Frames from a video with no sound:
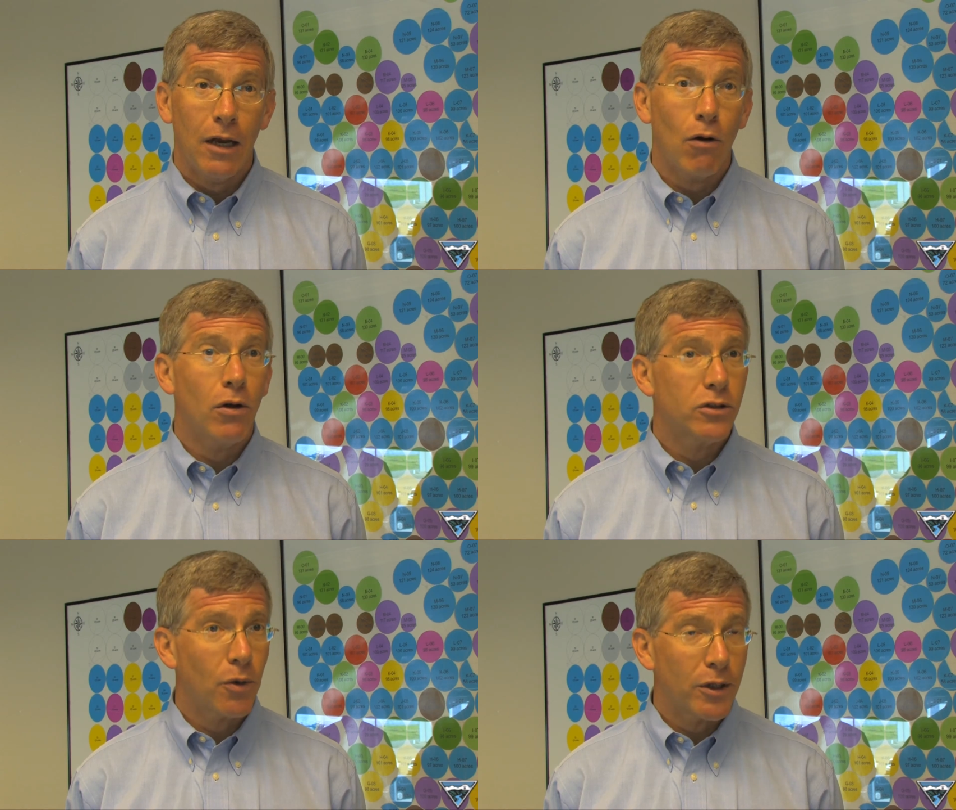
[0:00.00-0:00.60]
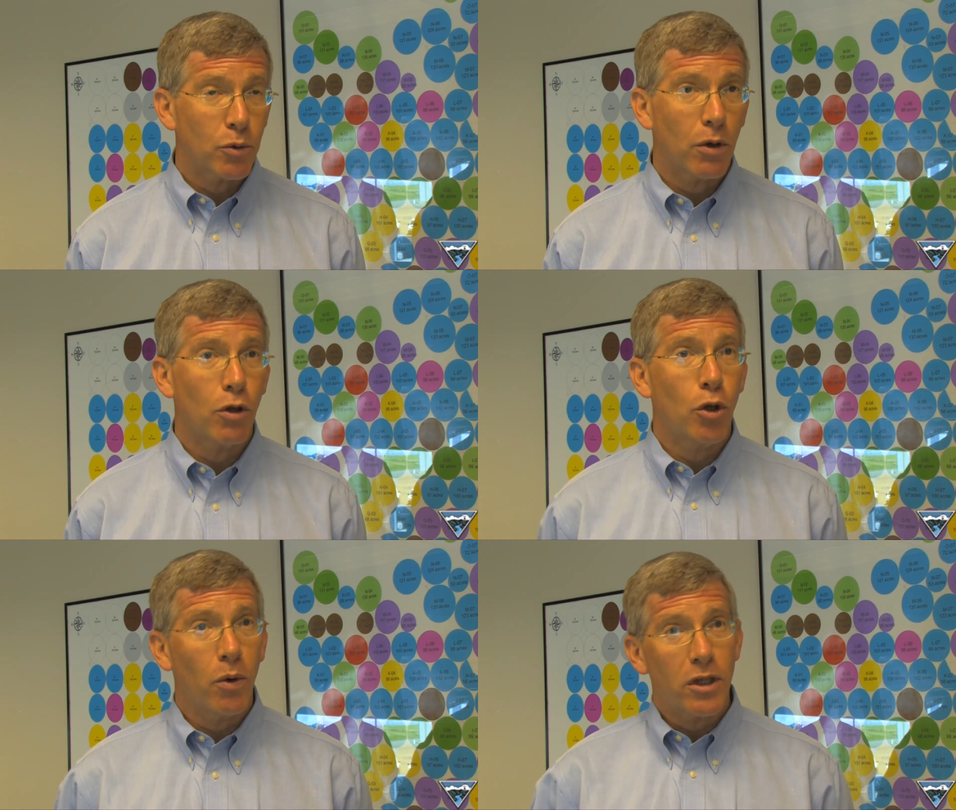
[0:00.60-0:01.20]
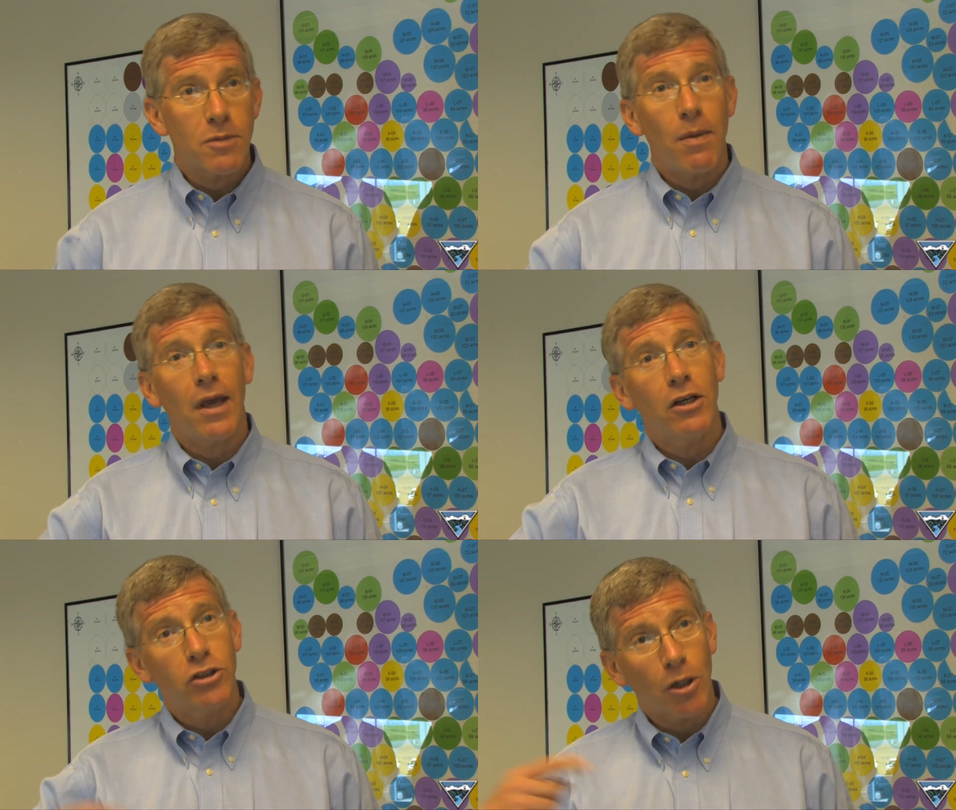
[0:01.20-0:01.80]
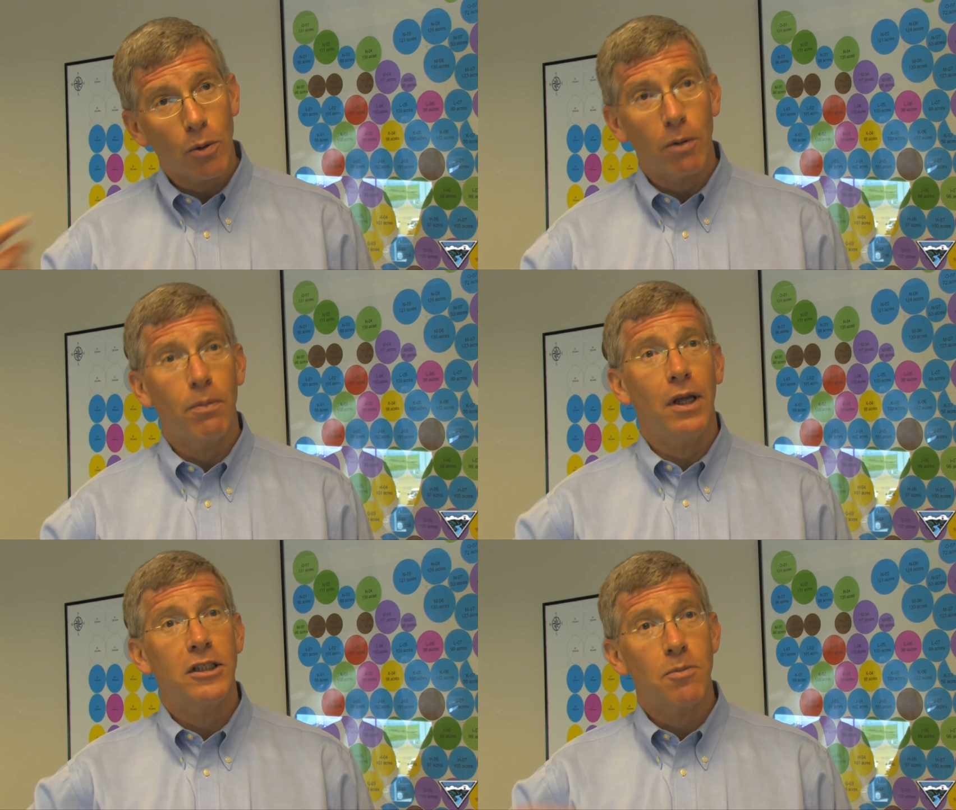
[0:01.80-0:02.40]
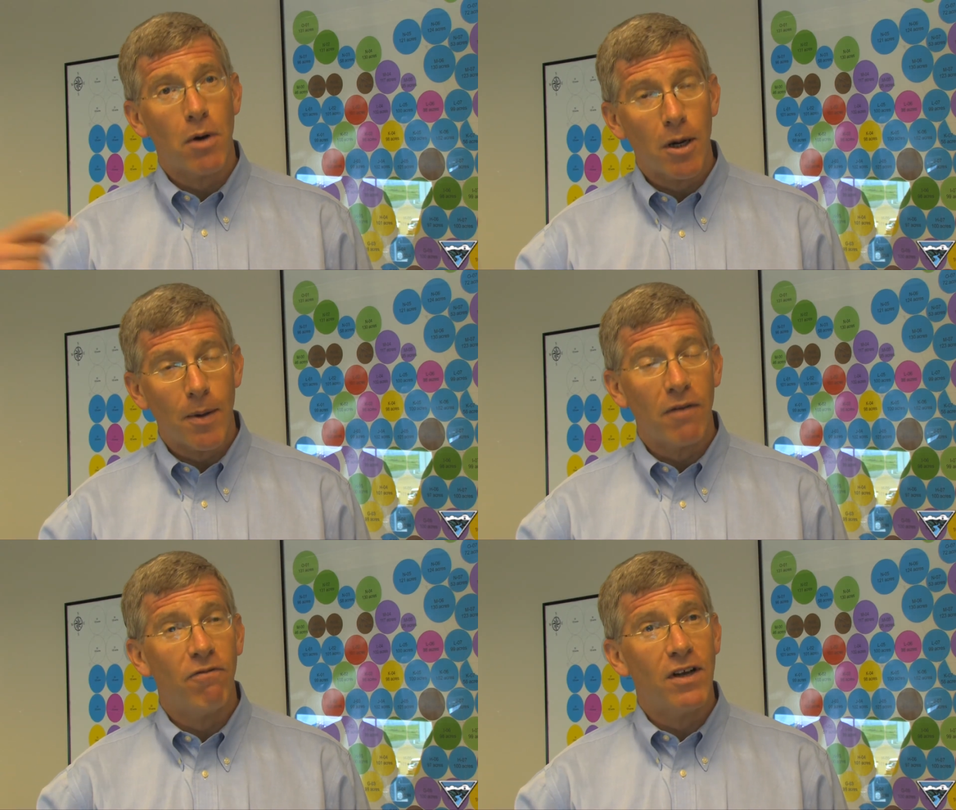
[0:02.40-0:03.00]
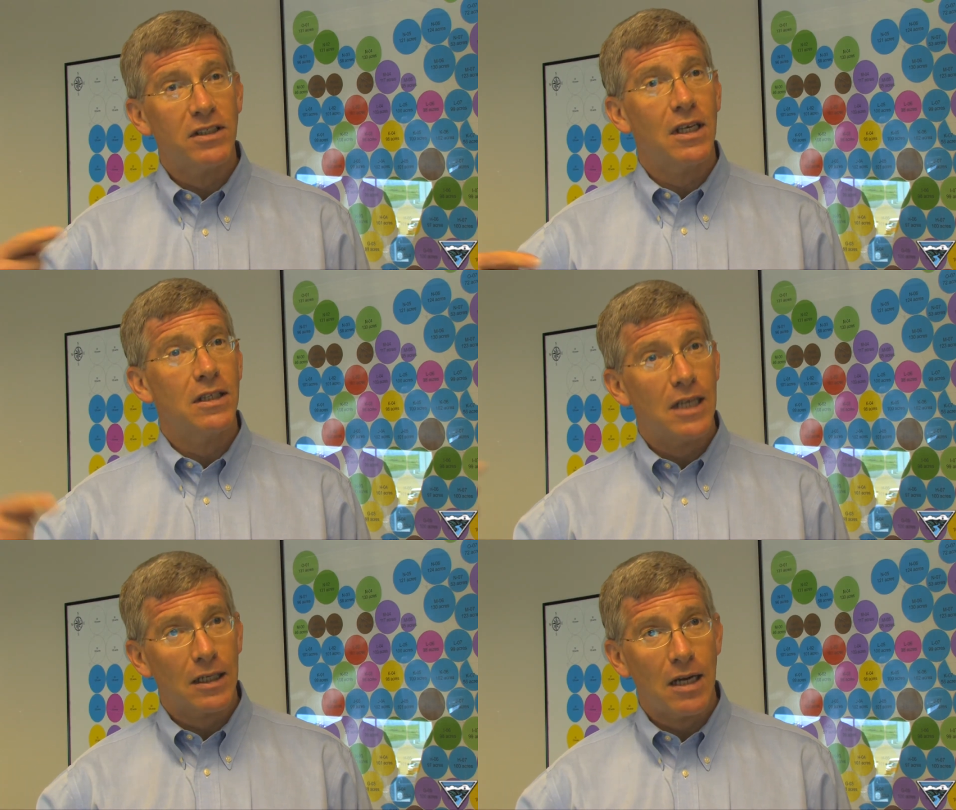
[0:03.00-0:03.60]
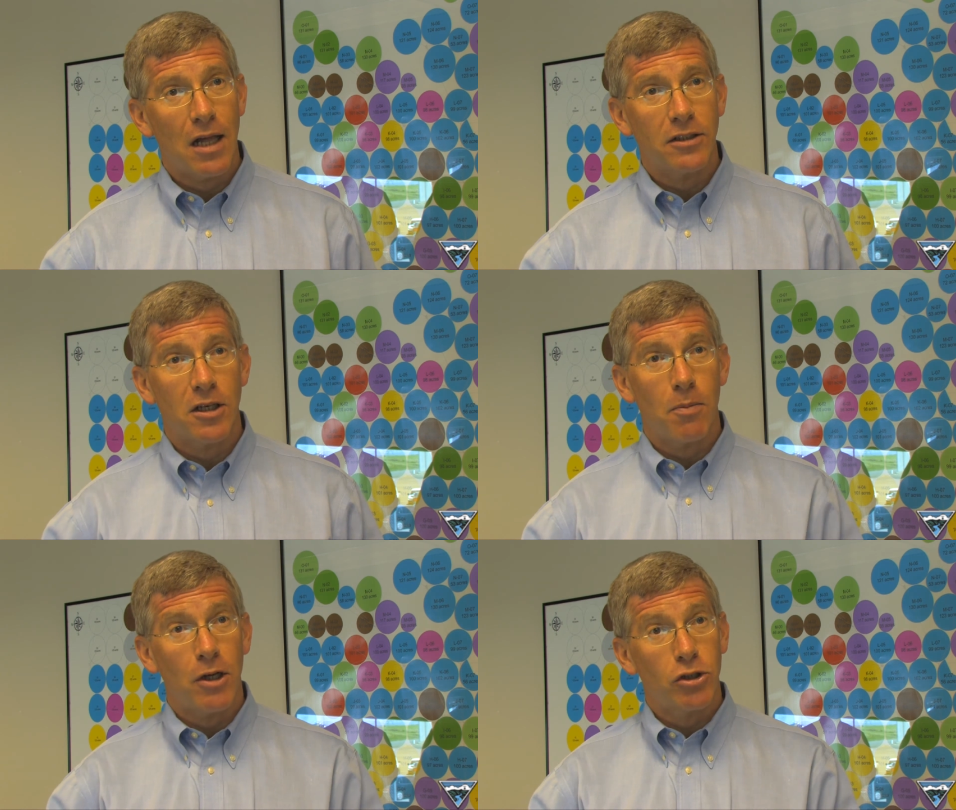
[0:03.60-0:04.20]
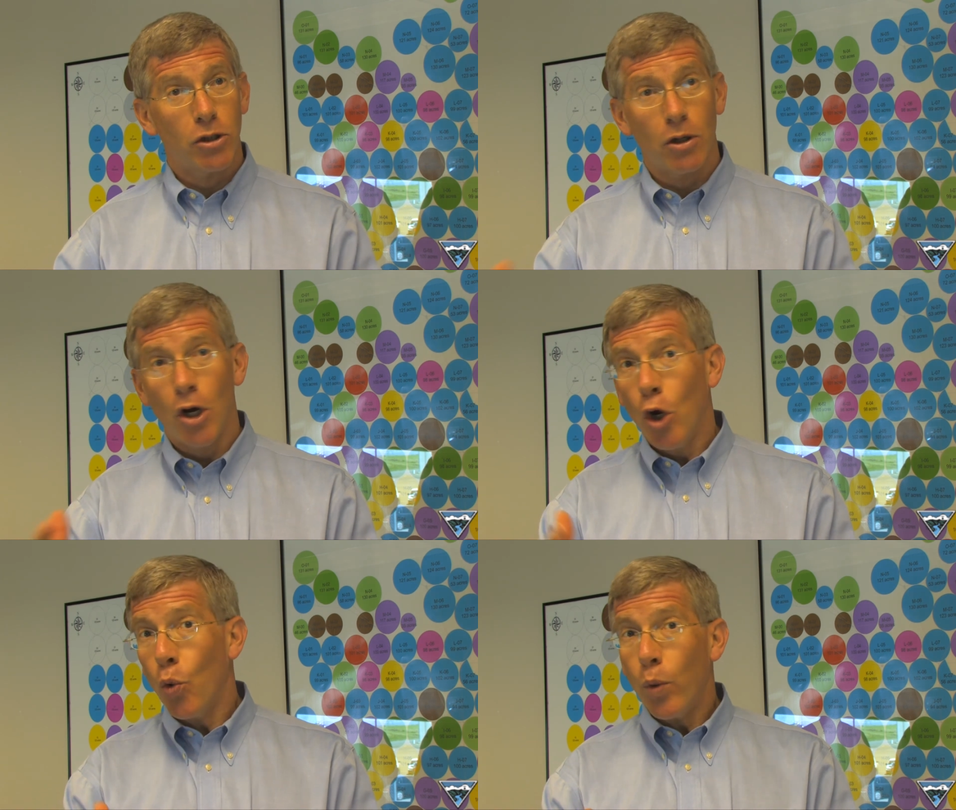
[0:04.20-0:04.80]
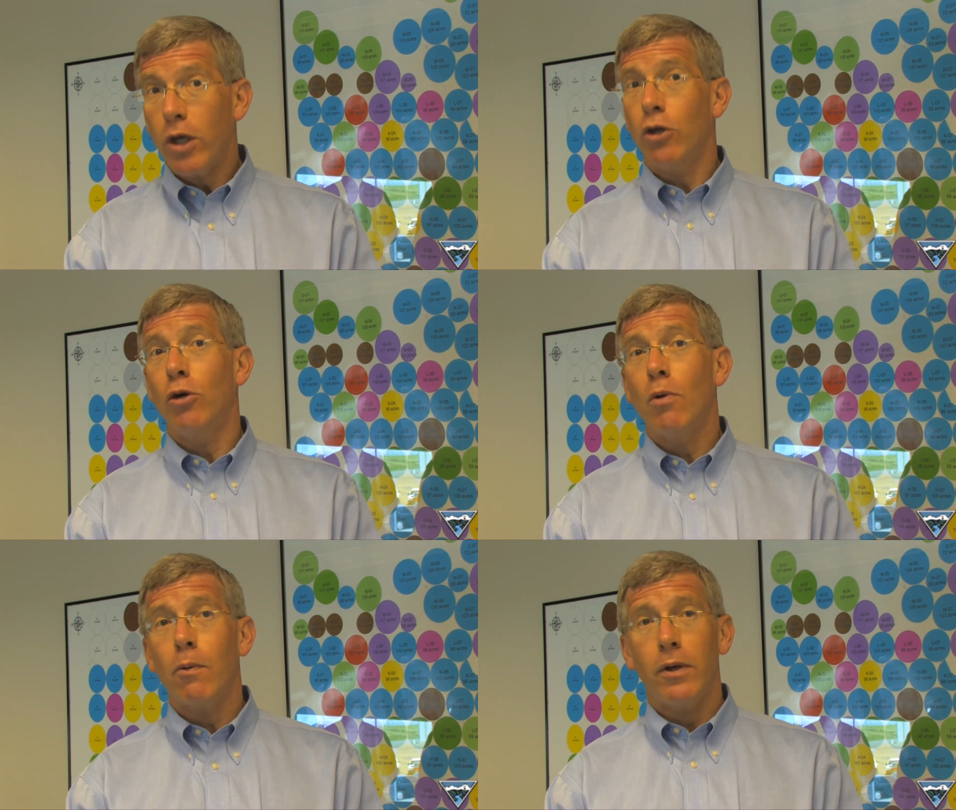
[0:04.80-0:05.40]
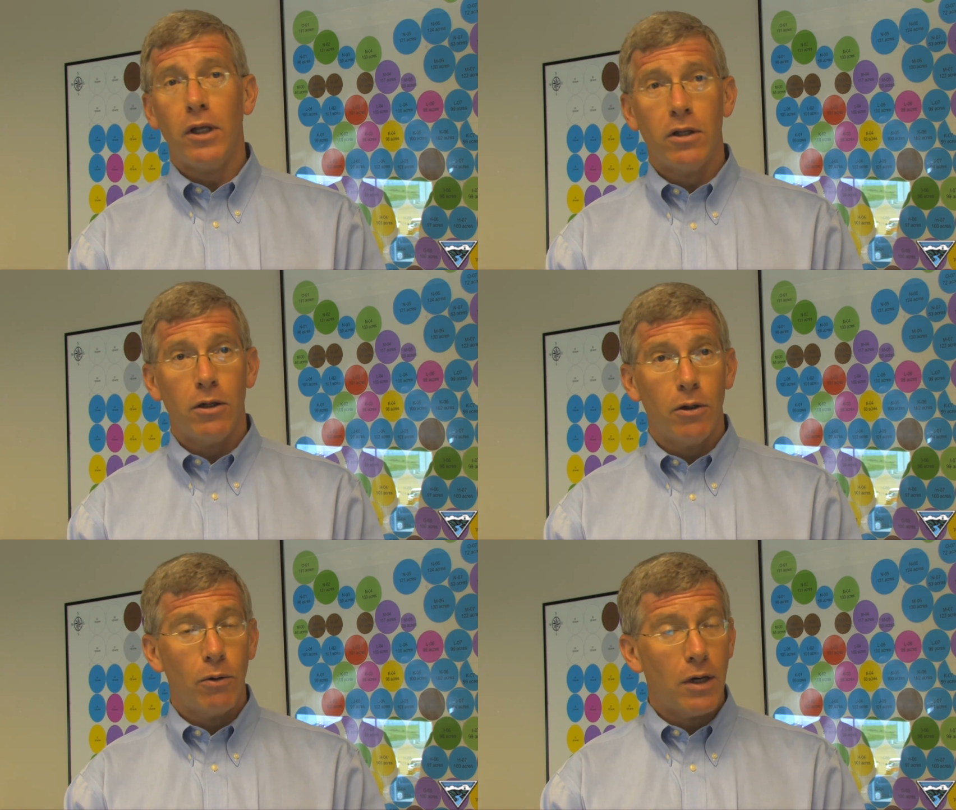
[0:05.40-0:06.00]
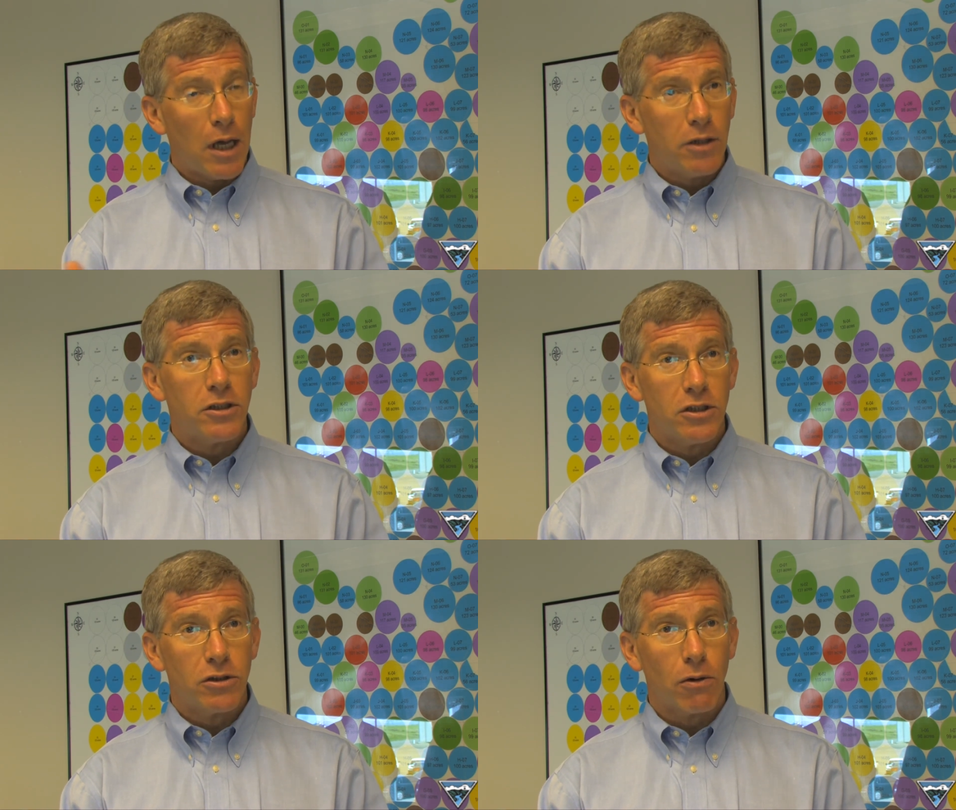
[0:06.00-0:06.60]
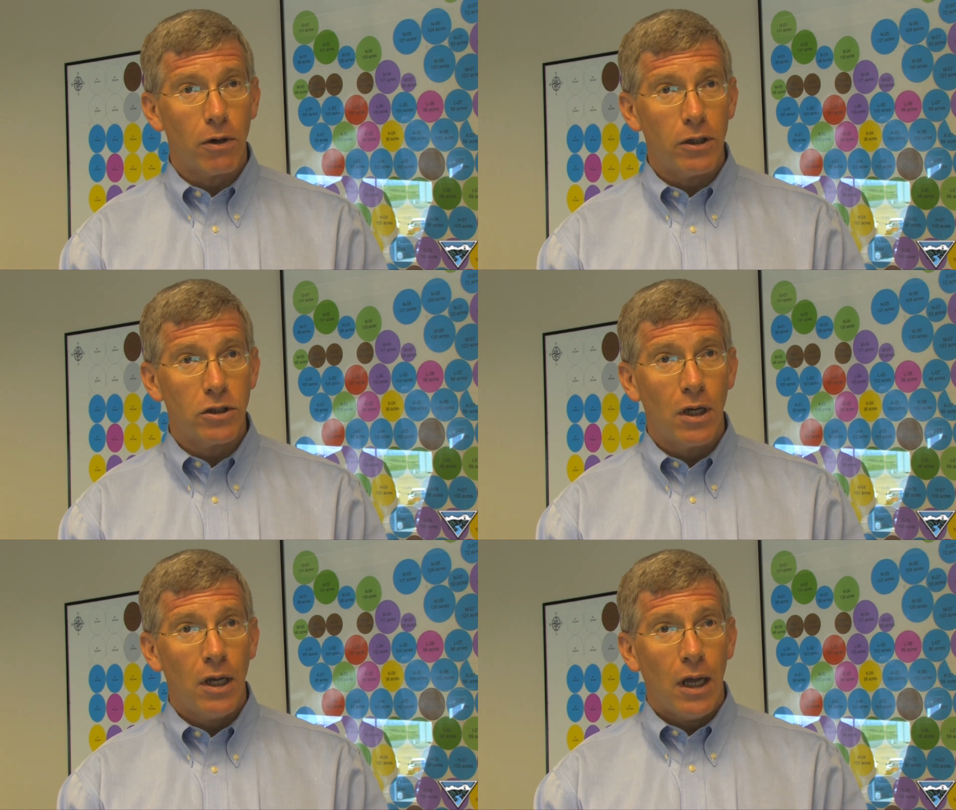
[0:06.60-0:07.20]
And also, as we're doing this, making sure we're being smart about investing in technology to make sure we can do what we need to do in energy storage